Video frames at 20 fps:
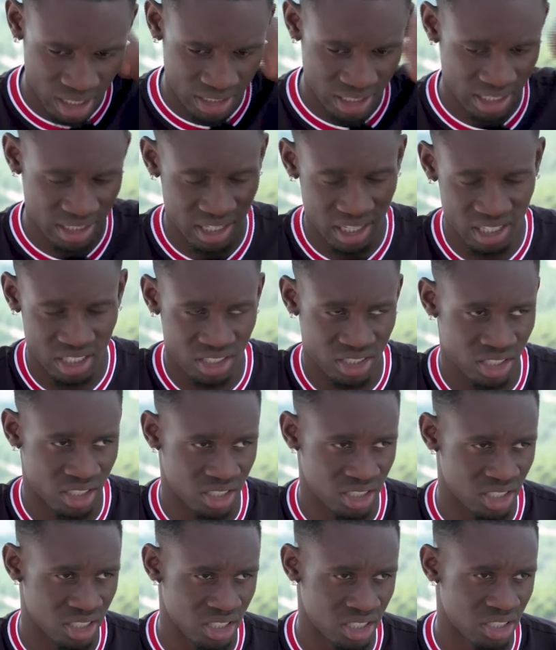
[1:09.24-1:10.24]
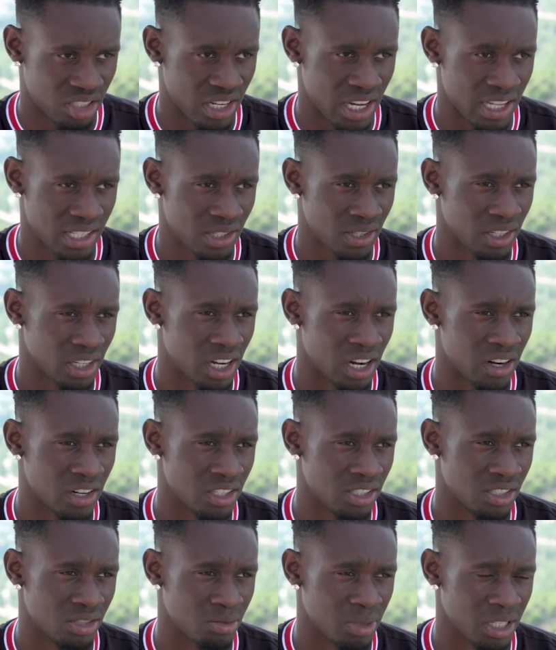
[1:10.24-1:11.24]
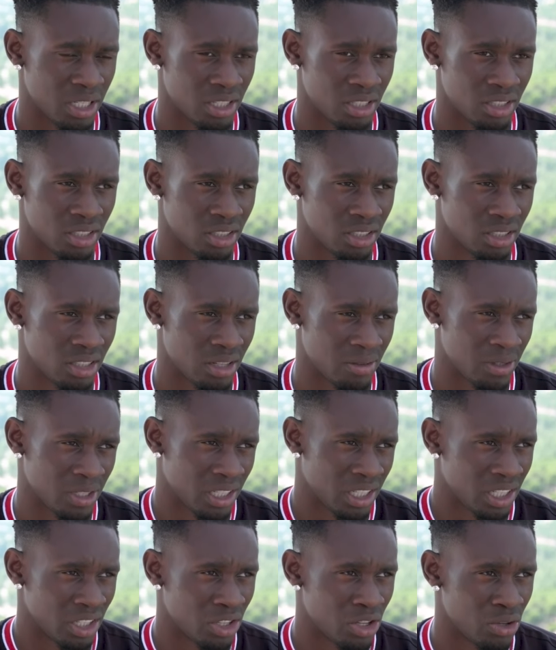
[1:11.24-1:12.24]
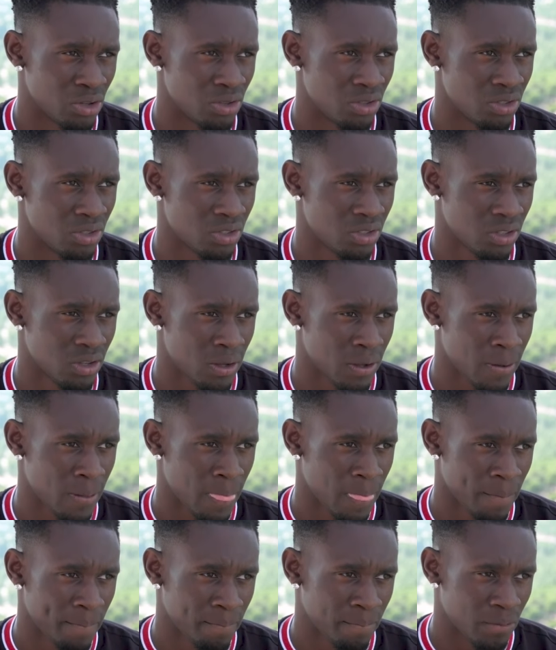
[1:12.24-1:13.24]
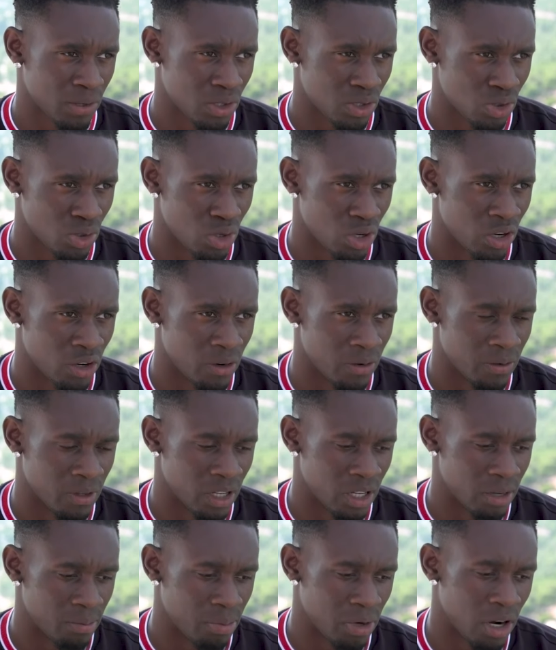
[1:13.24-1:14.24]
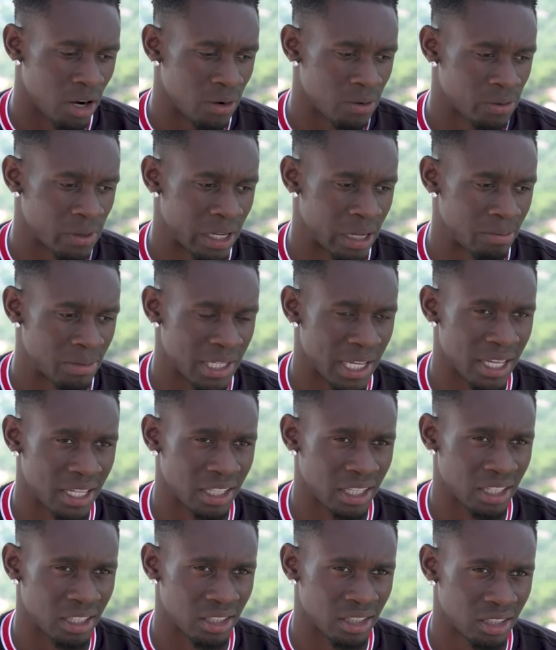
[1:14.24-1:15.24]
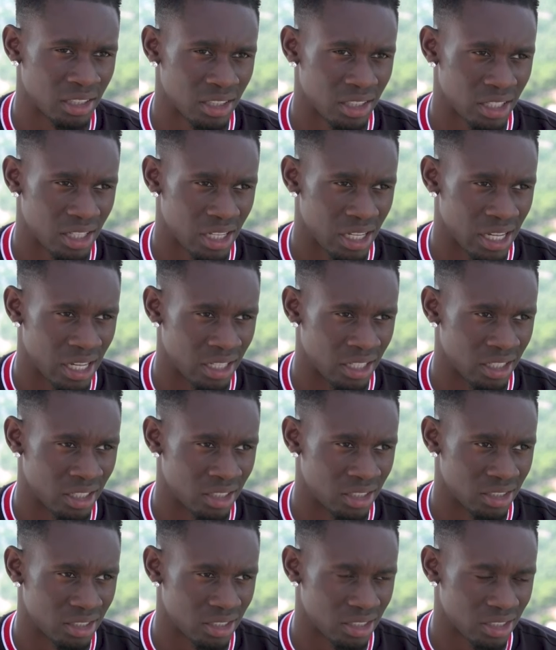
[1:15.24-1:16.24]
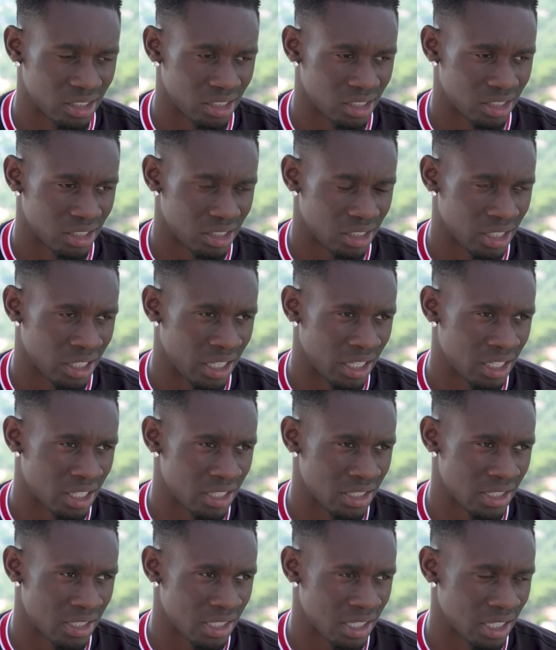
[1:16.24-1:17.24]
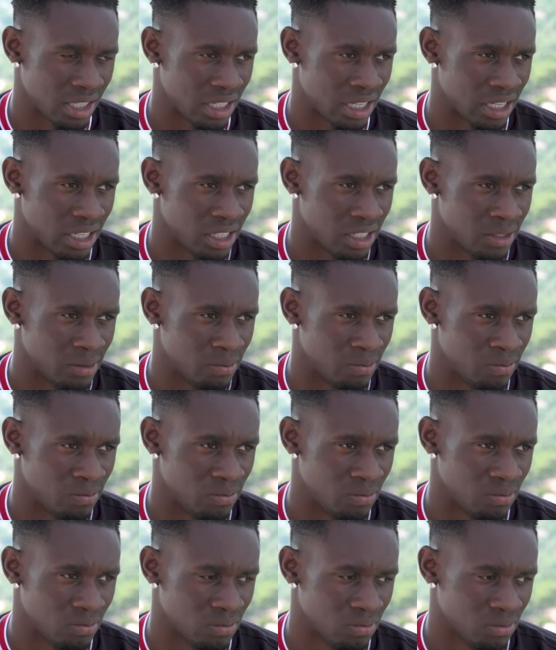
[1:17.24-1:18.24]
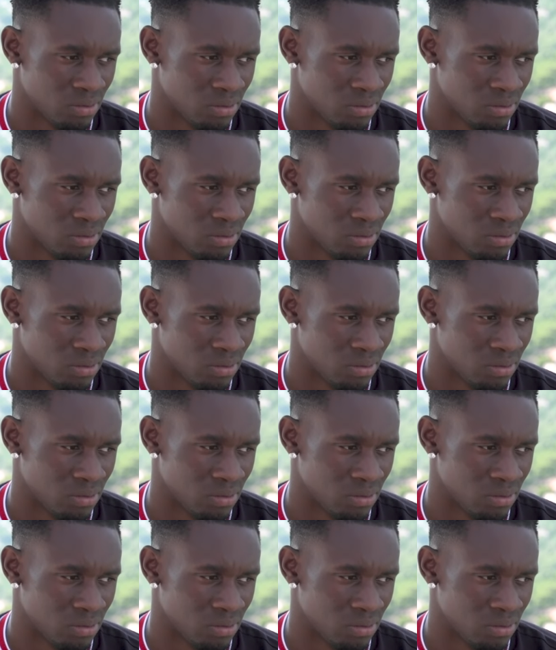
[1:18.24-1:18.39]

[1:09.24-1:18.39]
as I said, he just tries to encourage me. And I think he knows the sort of pathway I'm taking. And he can see that